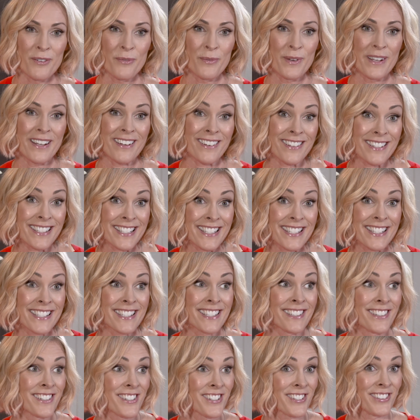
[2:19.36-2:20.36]
We are
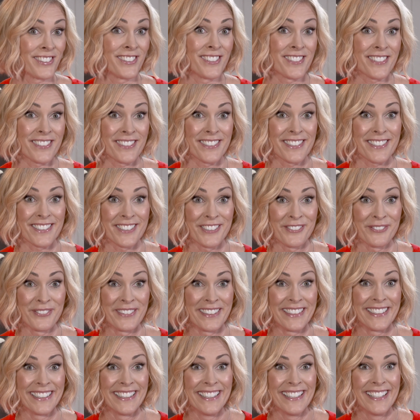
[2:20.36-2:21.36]
such losers, aren't
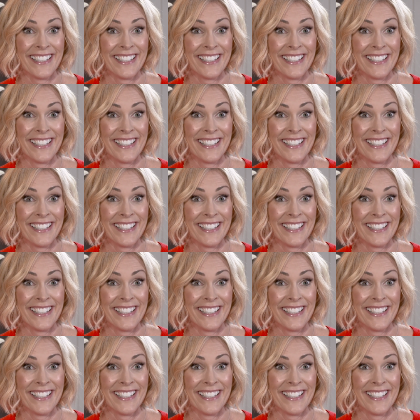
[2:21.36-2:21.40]
we?